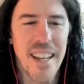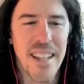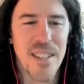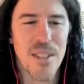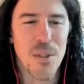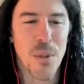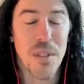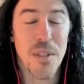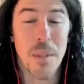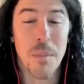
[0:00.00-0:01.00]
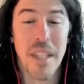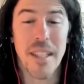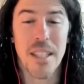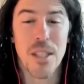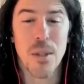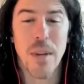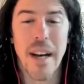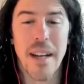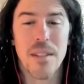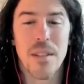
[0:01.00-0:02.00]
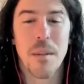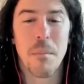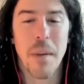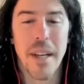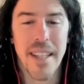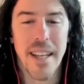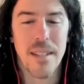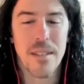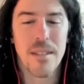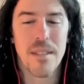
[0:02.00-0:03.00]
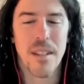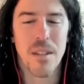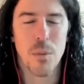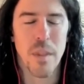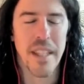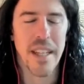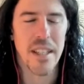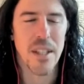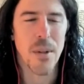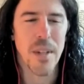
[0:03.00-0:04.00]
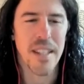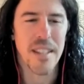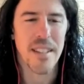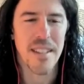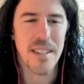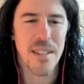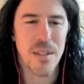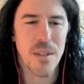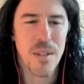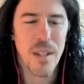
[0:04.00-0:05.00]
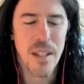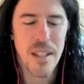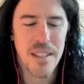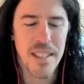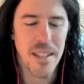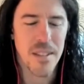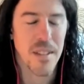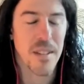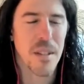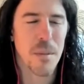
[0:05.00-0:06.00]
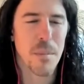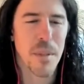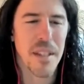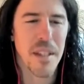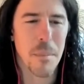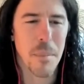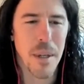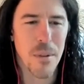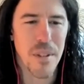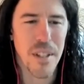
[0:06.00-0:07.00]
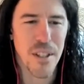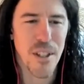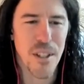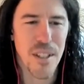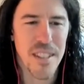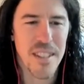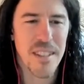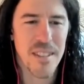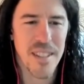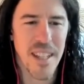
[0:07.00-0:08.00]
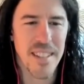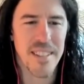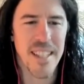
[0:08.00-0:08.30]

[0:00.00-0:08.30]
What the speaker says: And so something I like to ask my guests as we get going is to tell us a little bit about their current set and